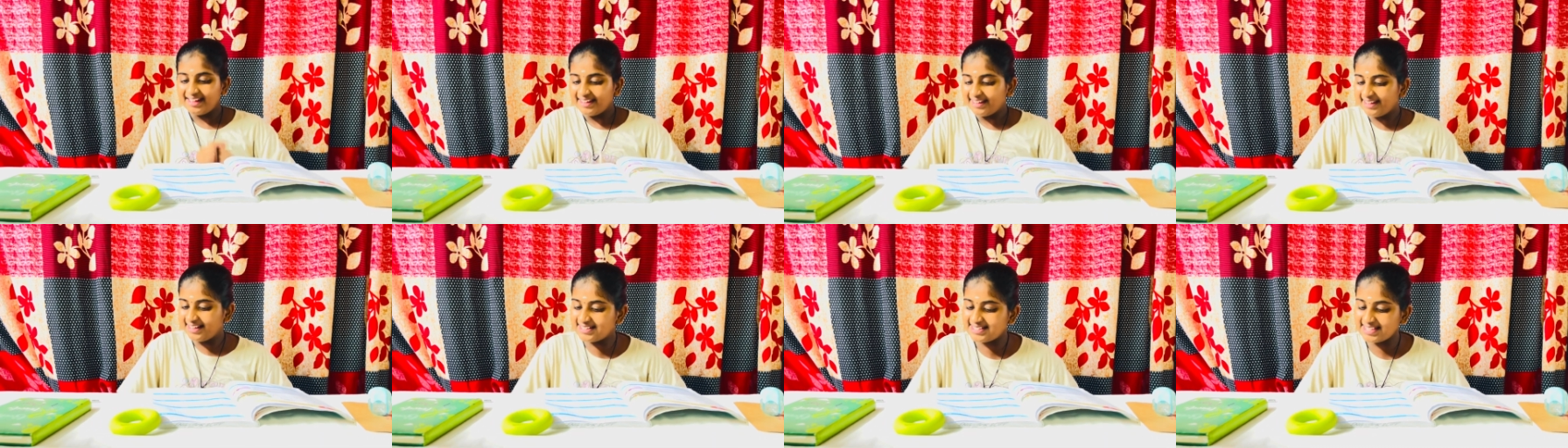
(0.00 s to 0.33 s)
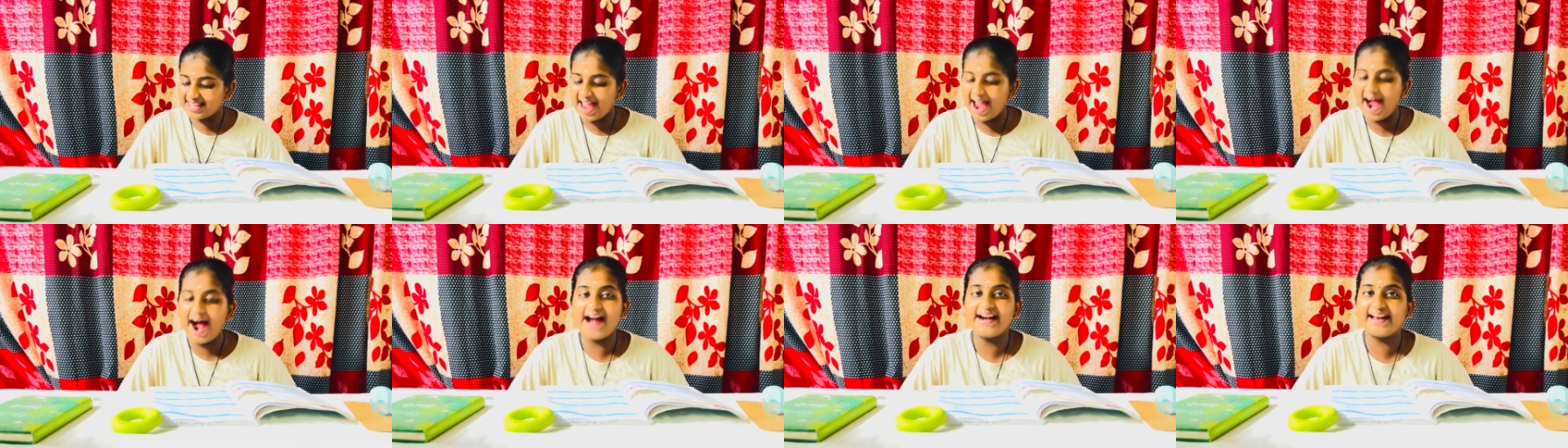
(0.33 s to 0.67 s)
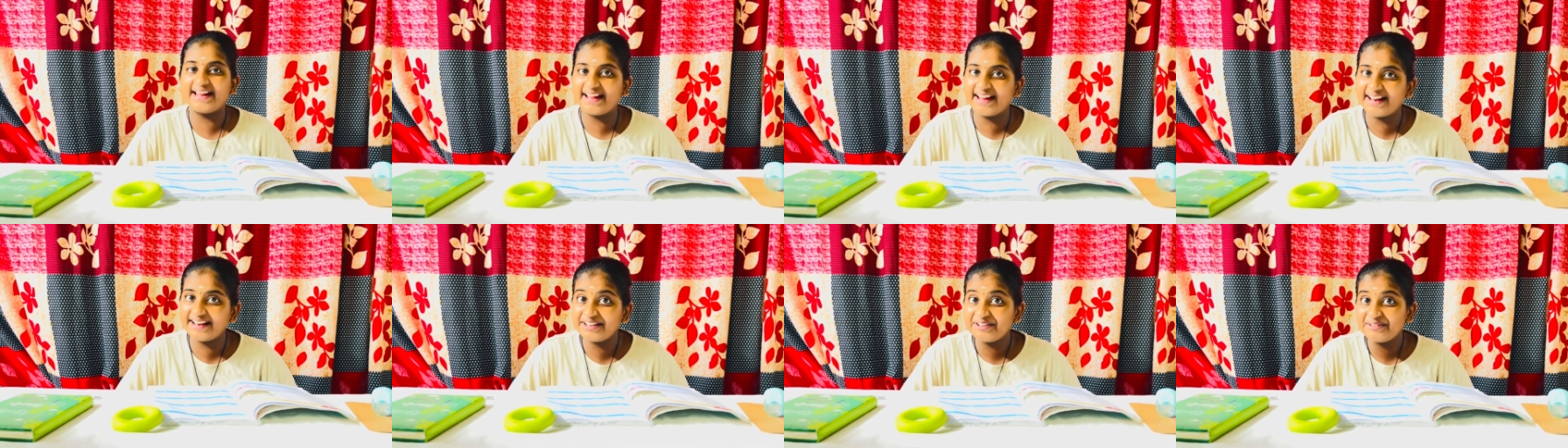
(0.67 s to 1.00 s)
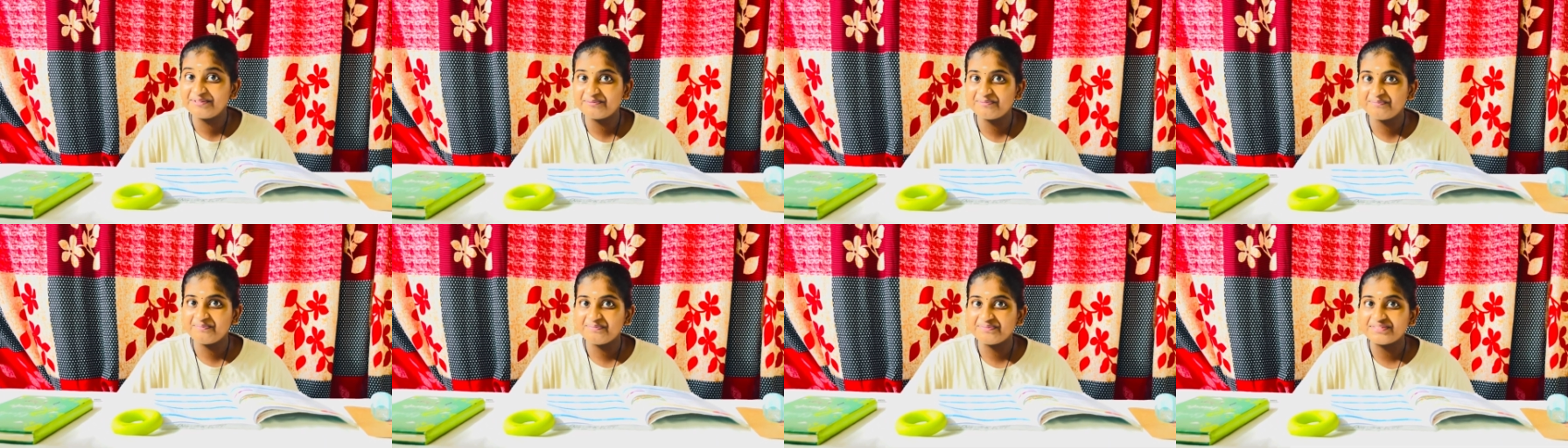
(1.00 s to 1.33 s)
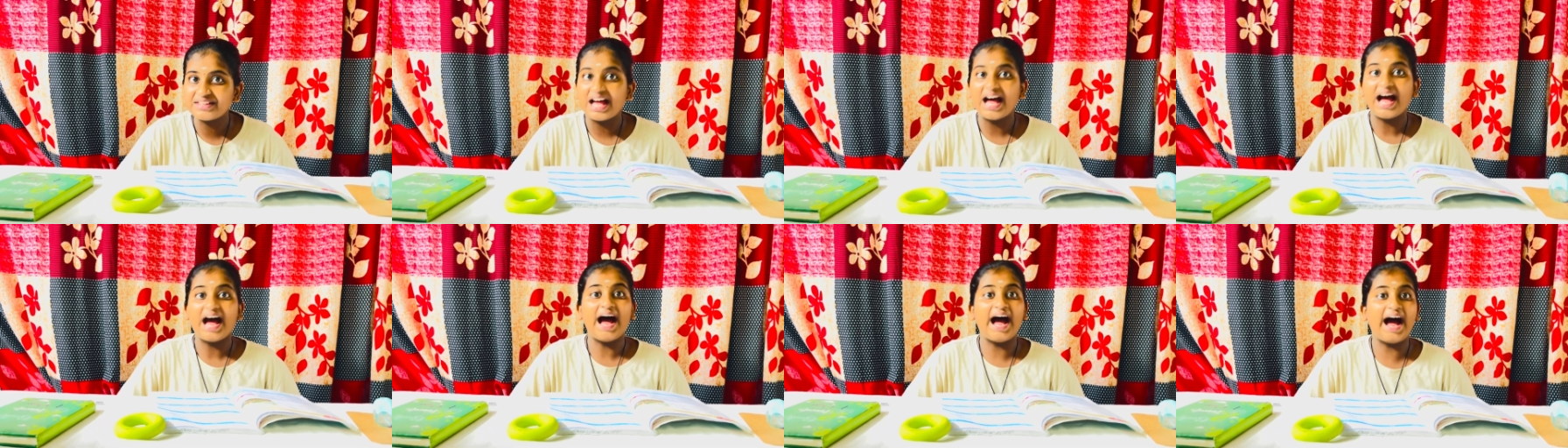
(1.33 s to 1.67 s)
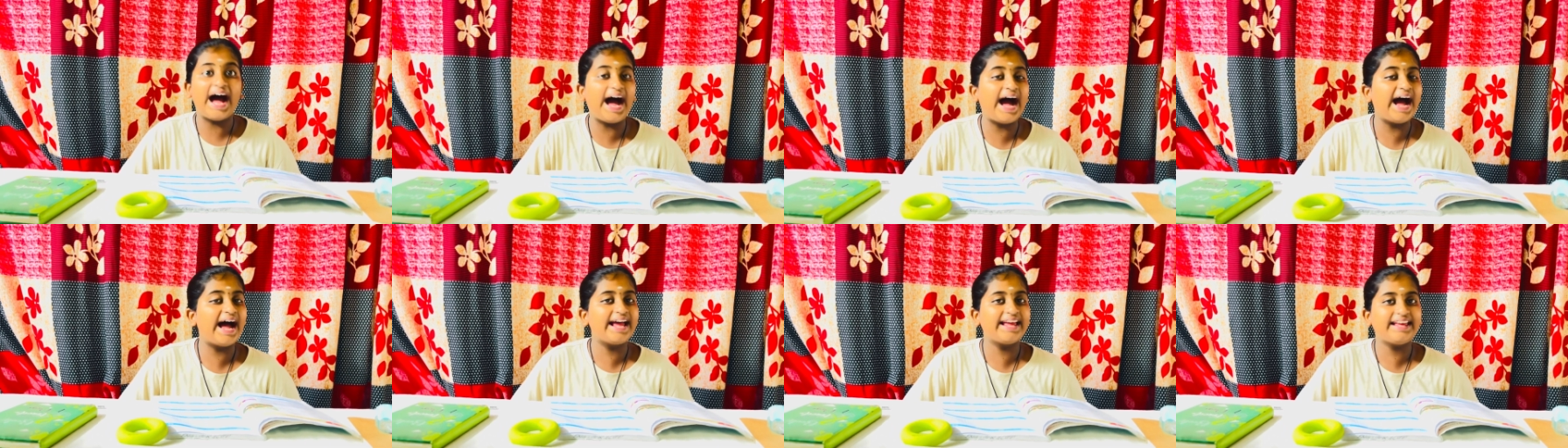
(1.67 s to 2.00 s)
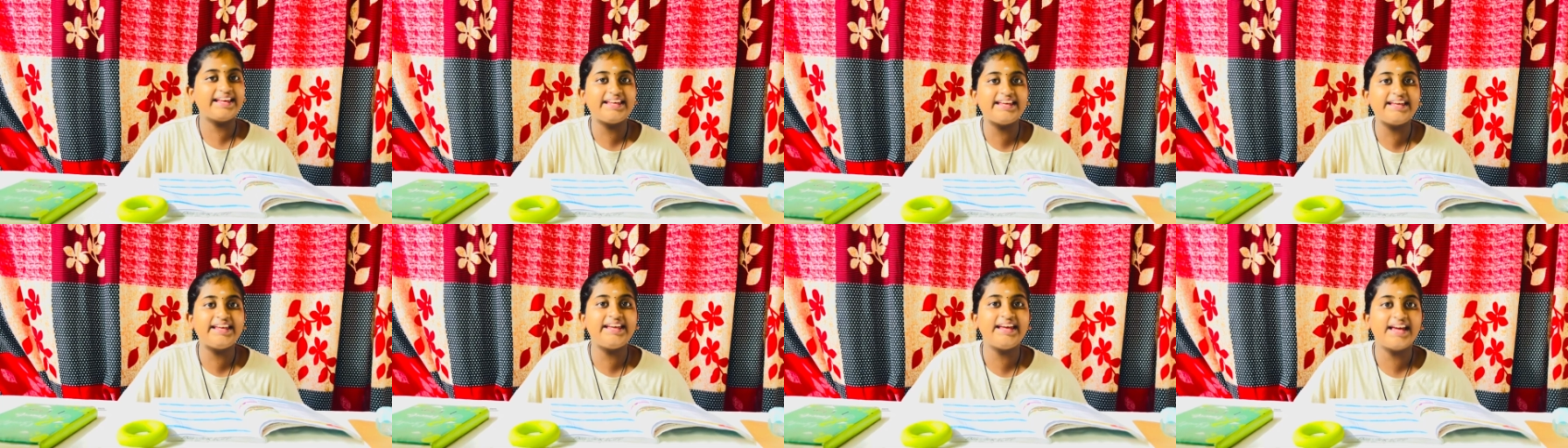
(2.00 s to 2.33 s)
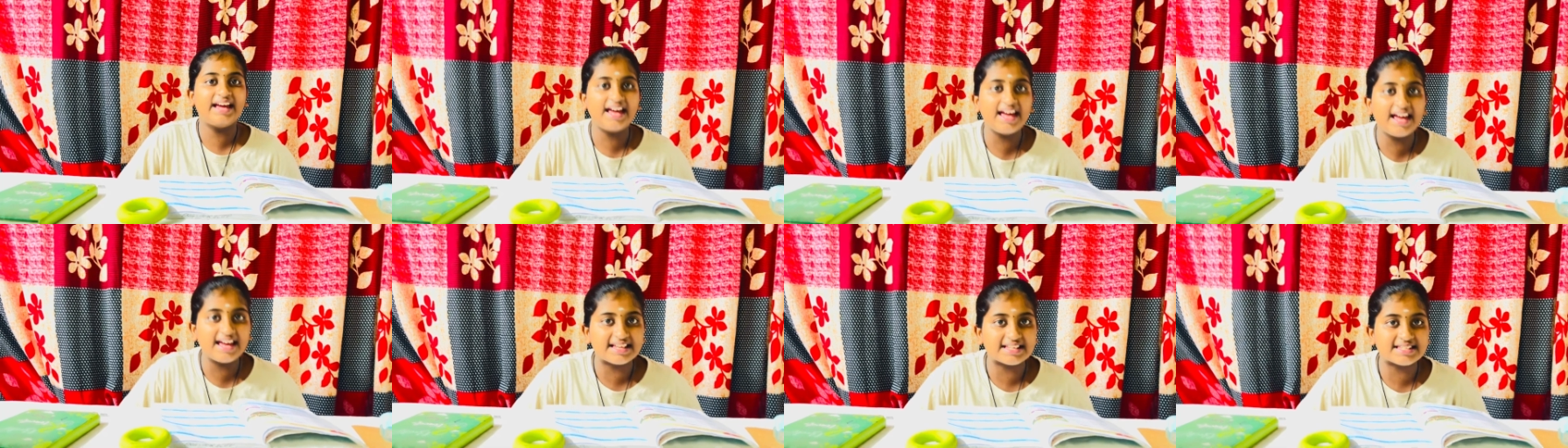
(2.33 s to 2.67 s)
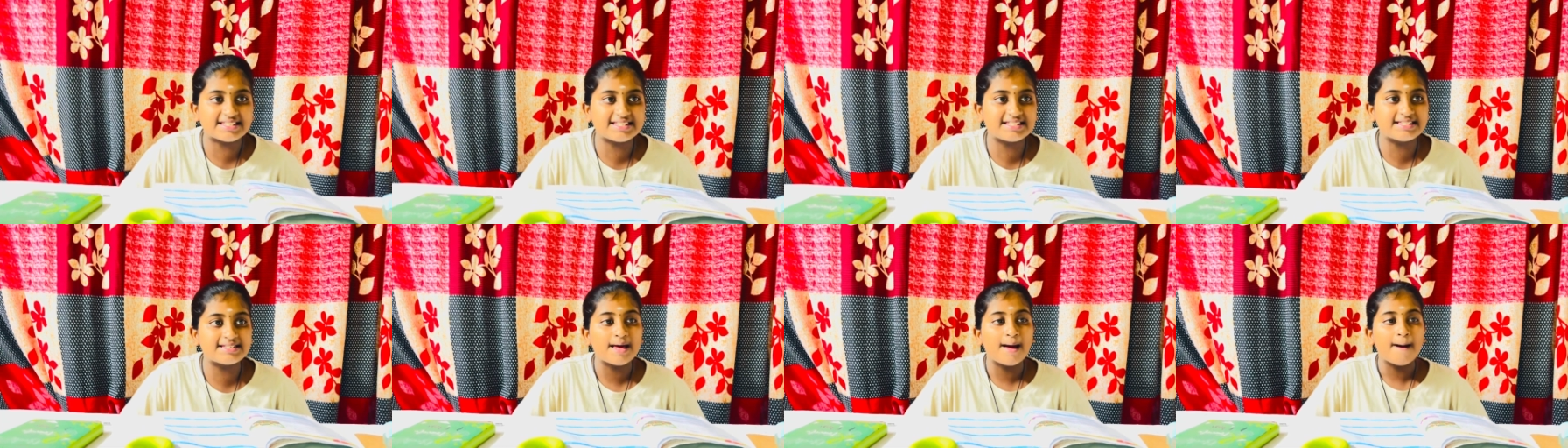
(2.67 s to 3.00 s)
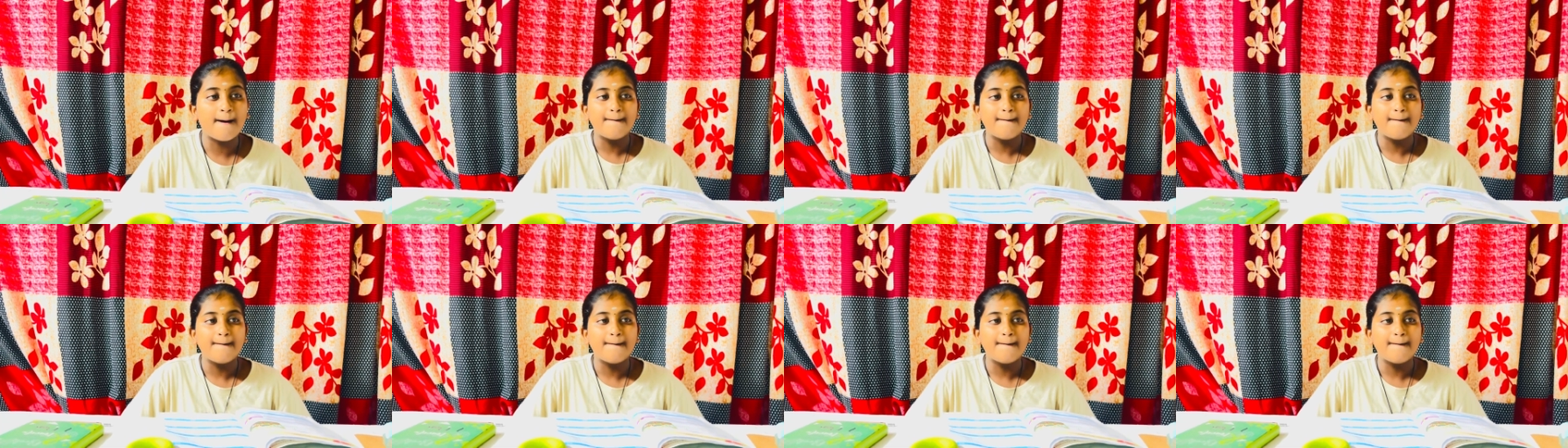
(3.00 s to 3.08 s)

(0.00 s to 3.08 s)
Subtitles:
is added IES.